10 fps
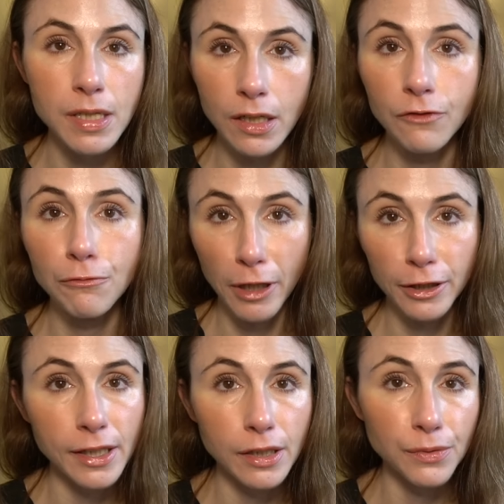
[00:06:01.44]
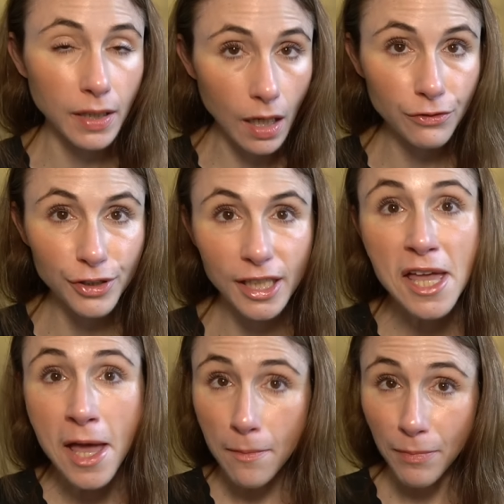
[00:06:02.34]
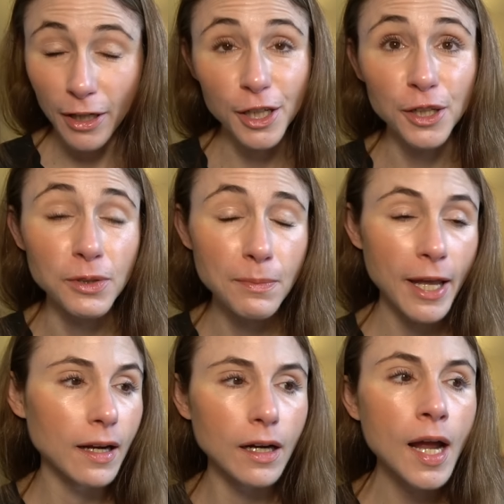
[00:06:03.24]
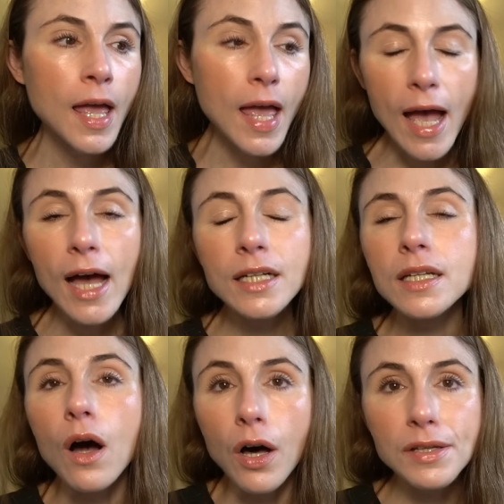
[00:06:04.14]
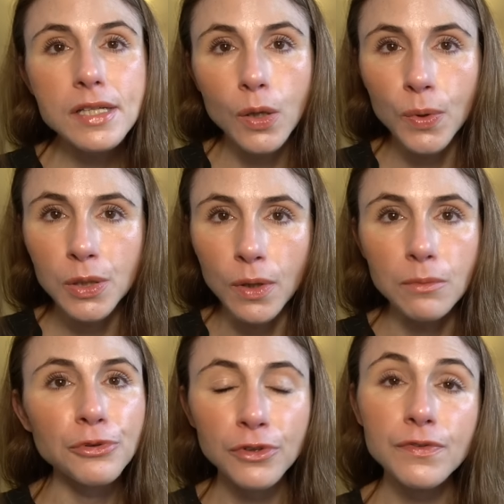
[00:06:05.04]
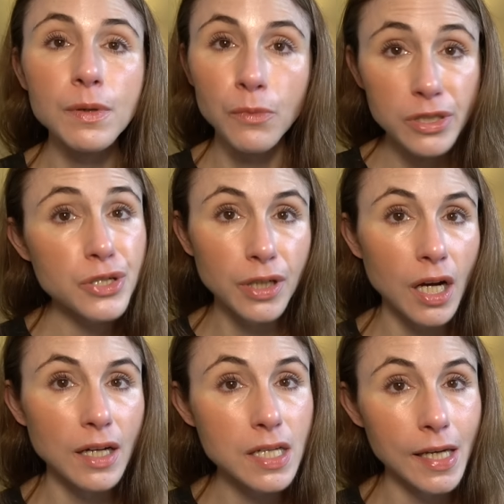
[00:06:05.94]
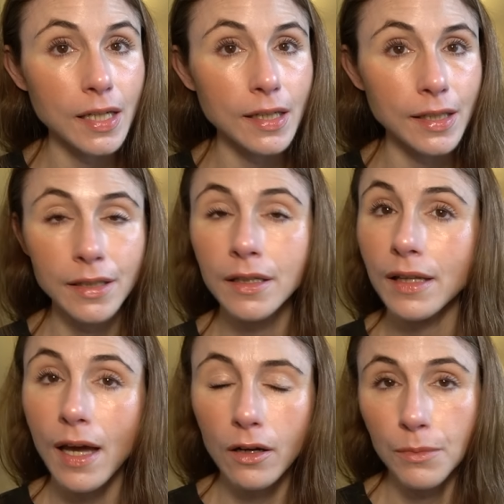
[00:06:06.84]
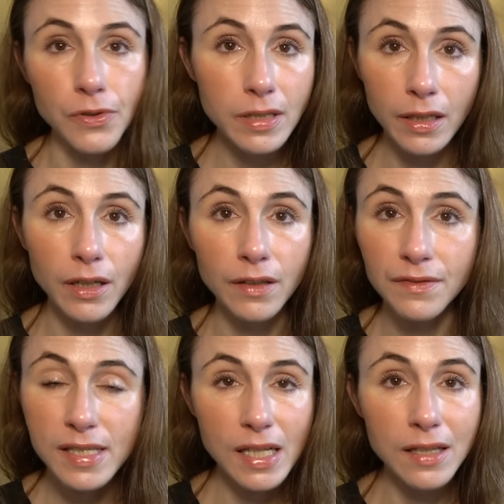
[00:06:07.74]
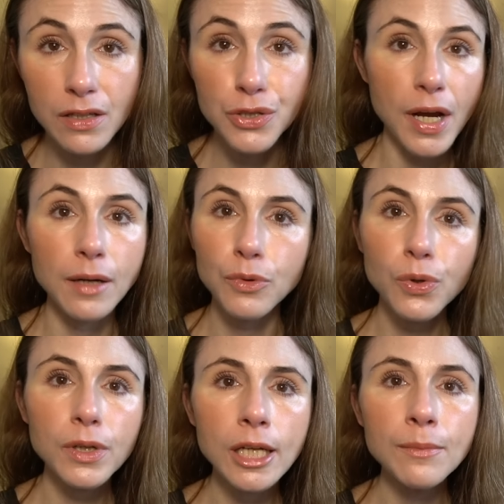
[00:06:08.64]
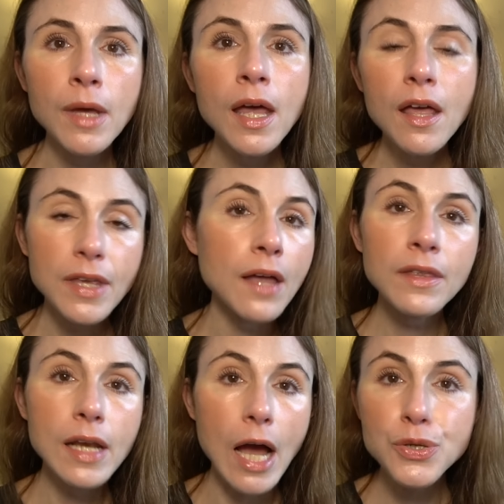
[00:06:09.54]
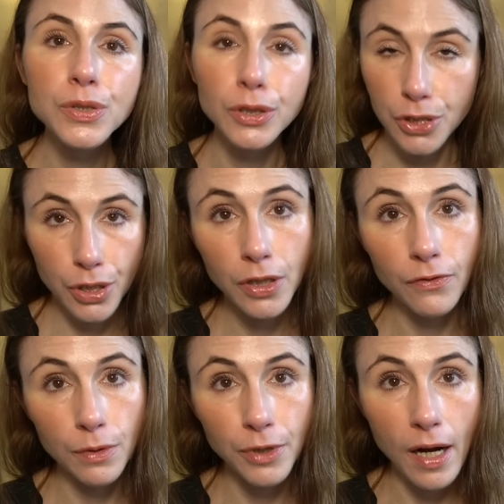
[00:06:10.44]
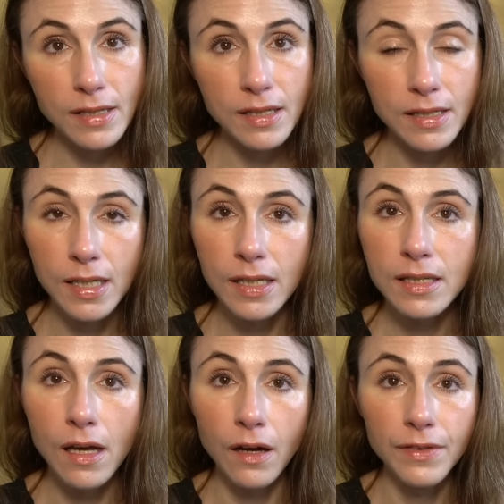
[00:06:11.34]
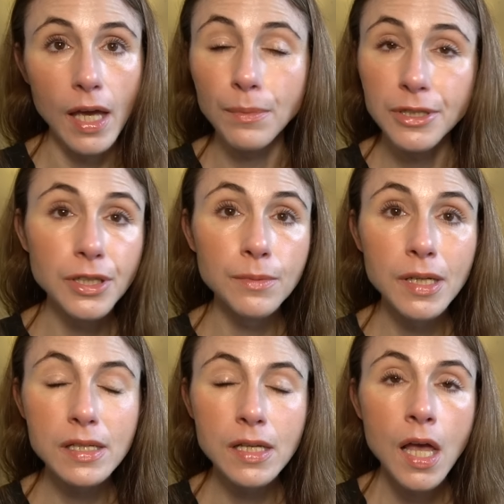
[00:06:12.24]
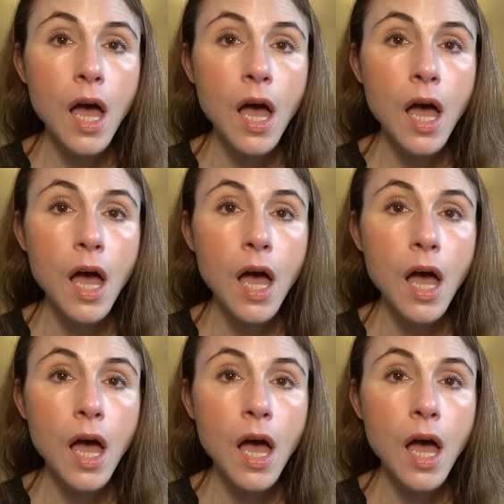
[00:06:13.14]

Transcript: of barrier recovery, barrier repair, and also when you improve the moisture content in the outermost layer of the skin, the stratum corneum, then the natural turnover processes of the epidermis